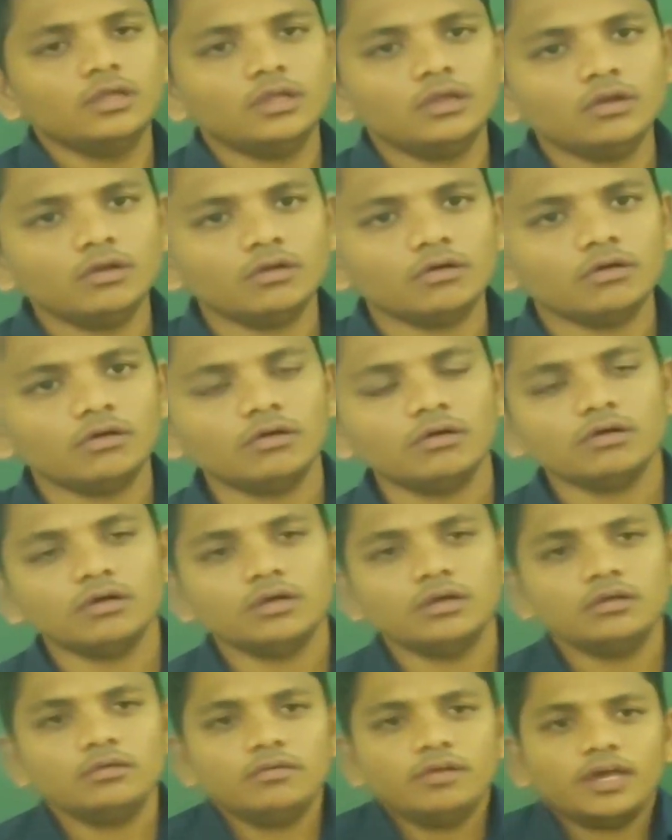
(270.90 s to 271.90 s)
You
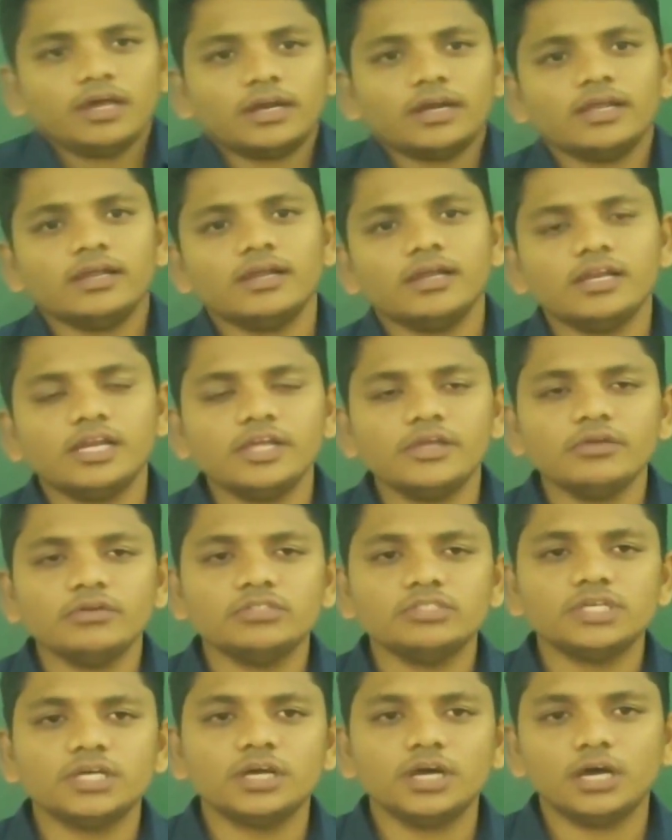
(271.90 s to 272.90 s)
know, we are regularly
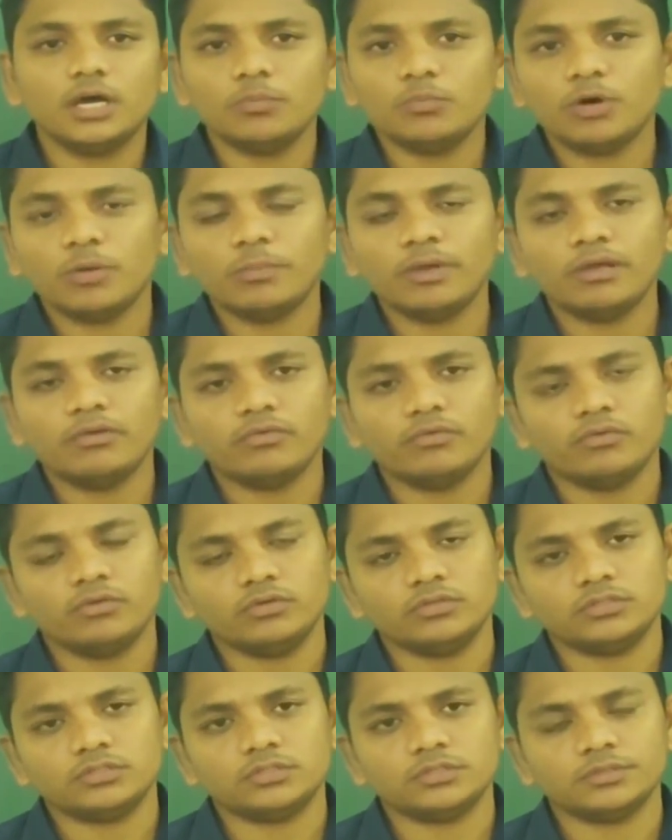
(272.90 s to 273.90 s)
using mobile
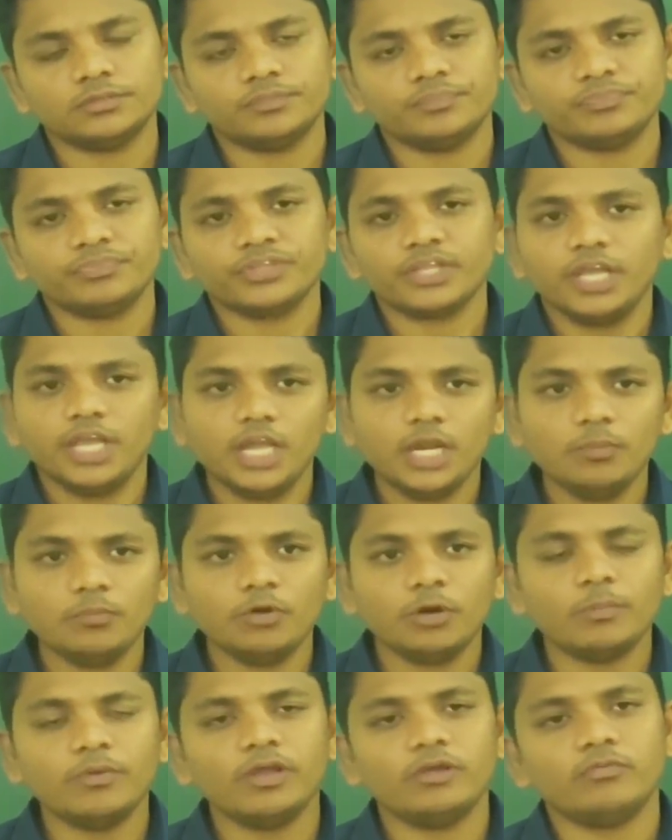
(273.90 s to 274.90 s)
phones. In
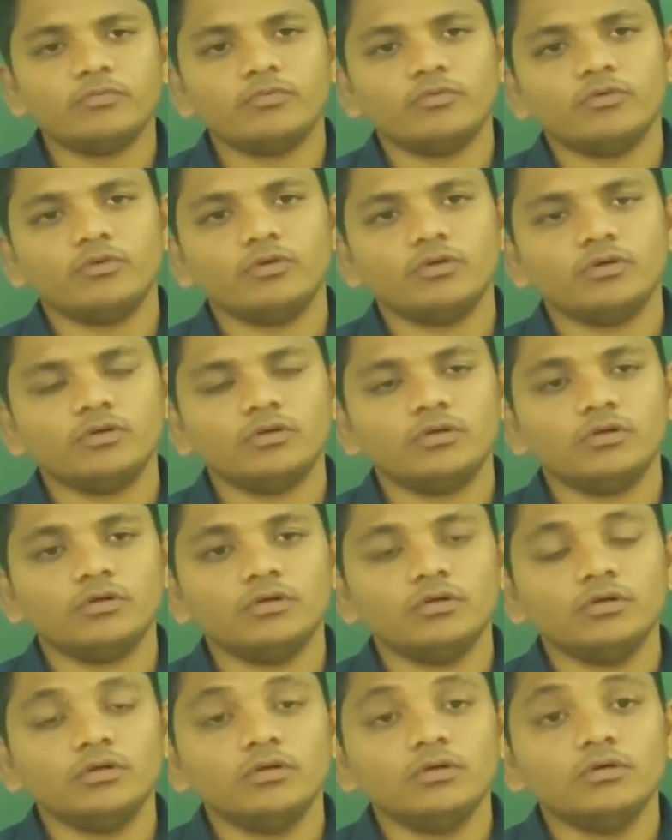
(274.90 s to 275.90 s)
mobile phone
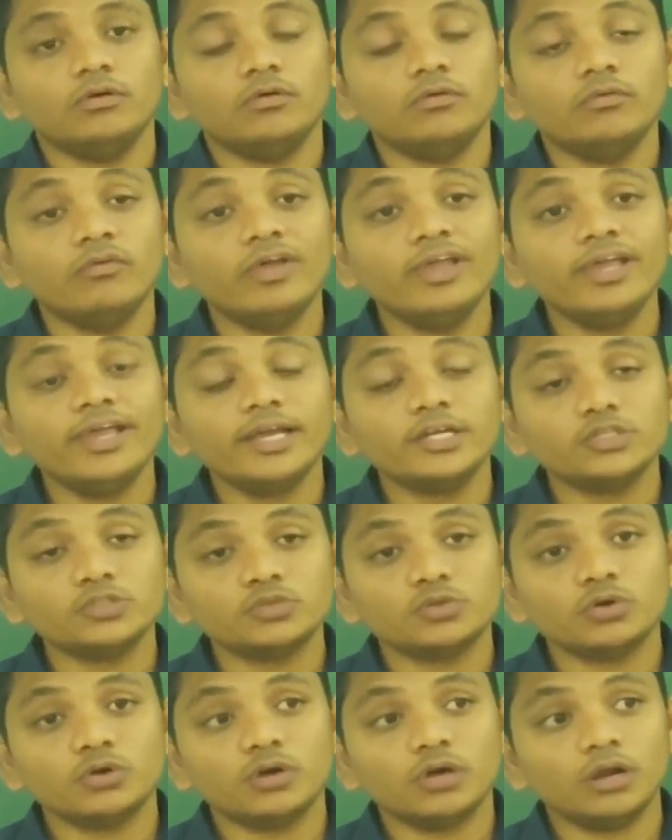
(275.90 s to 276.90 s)
we can
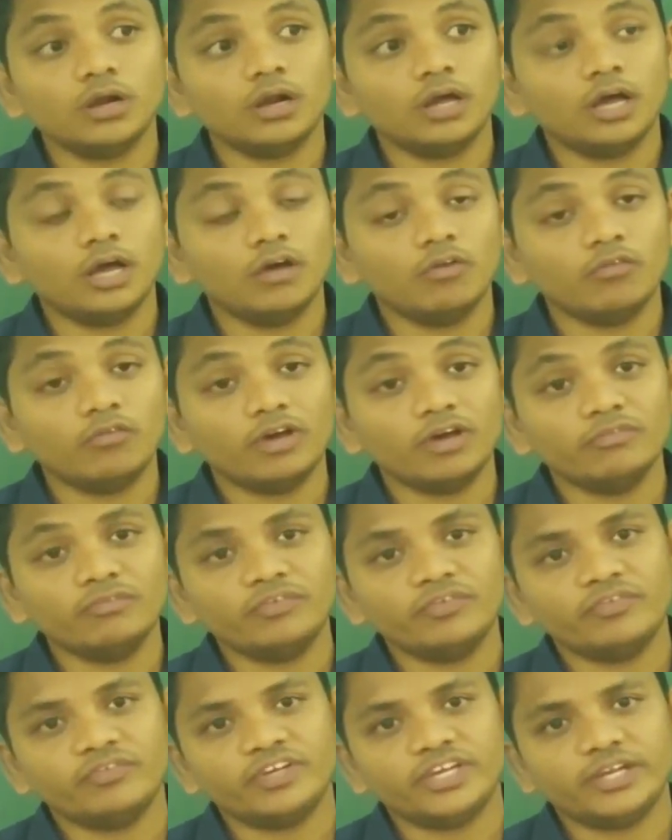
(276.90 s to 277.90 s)
store
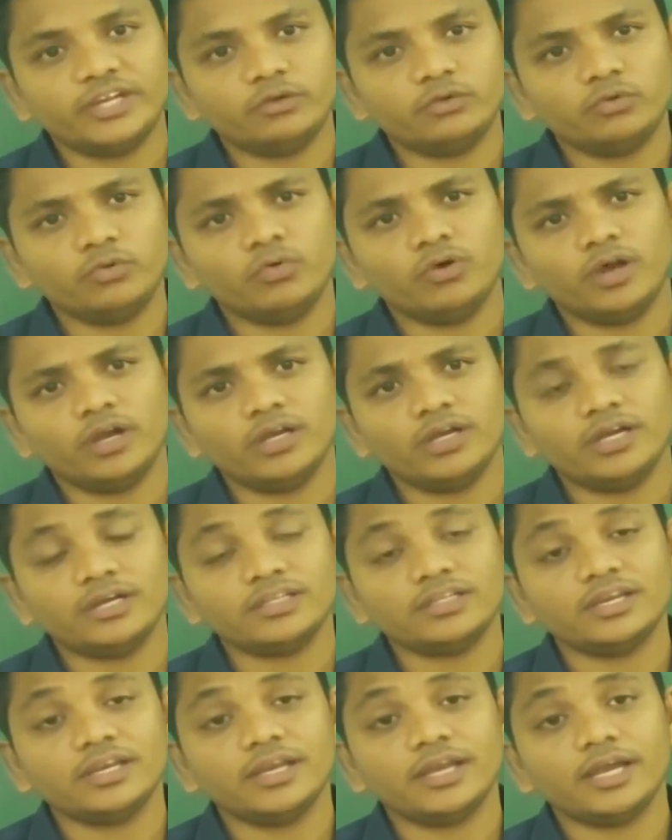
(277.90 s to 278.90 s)
150,
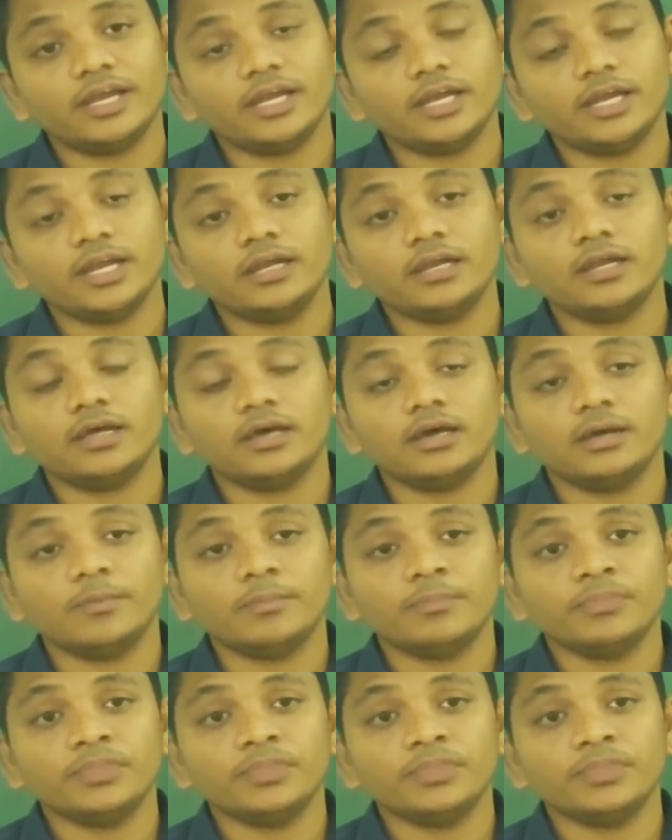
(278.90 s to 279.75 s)
200, 300